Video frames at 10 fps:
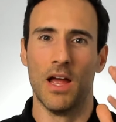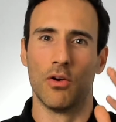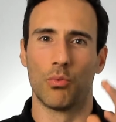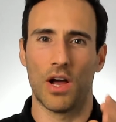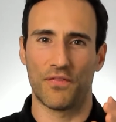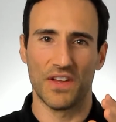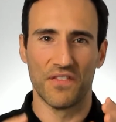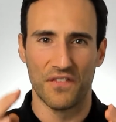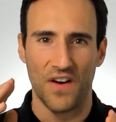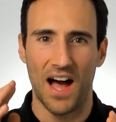roughly
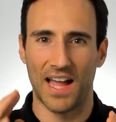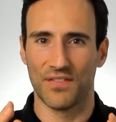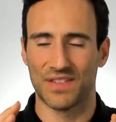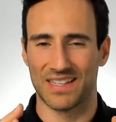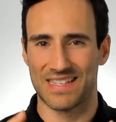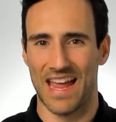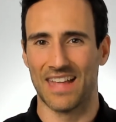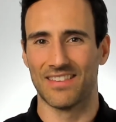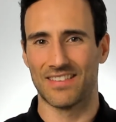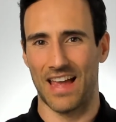5 to
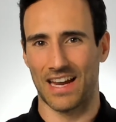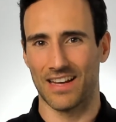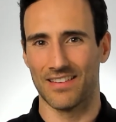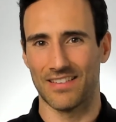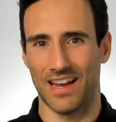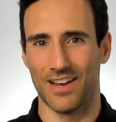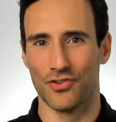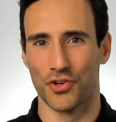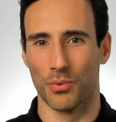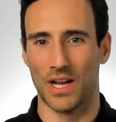10 seconds in
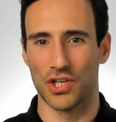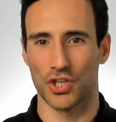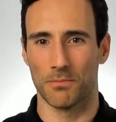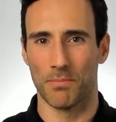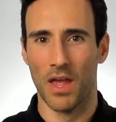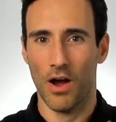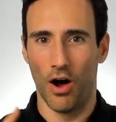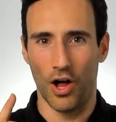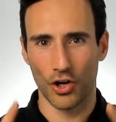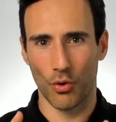duration.
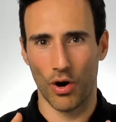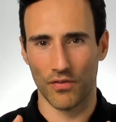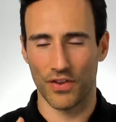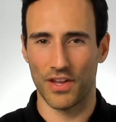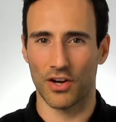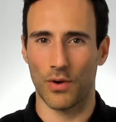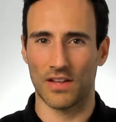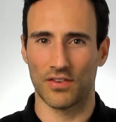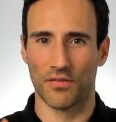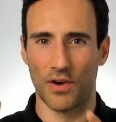I'll go over the
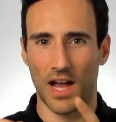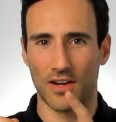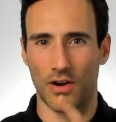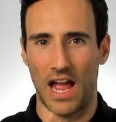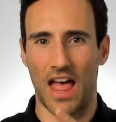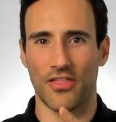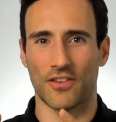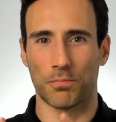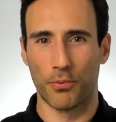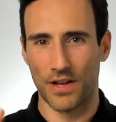aggressive rider and the
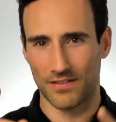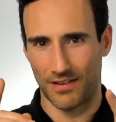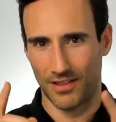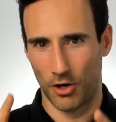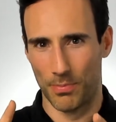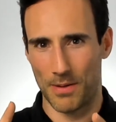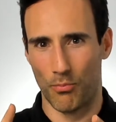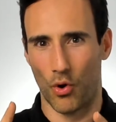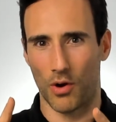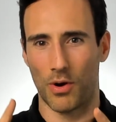sprints a little bit
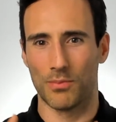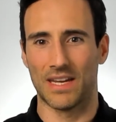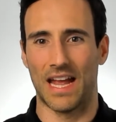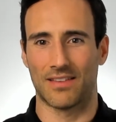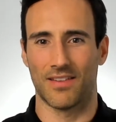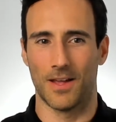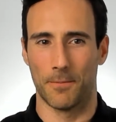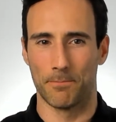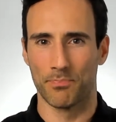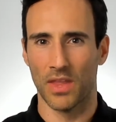more when we get to them.
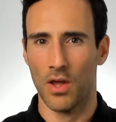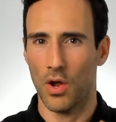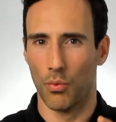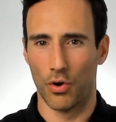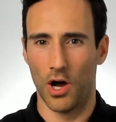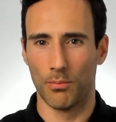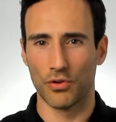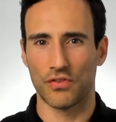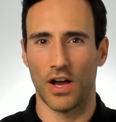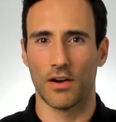We're
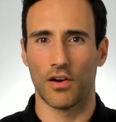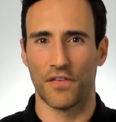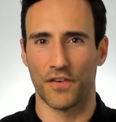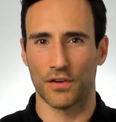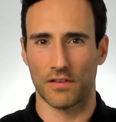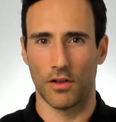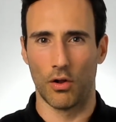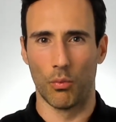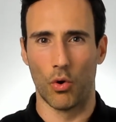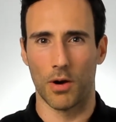almost done our first
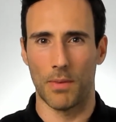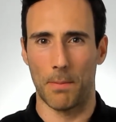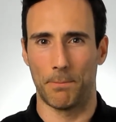little warm-up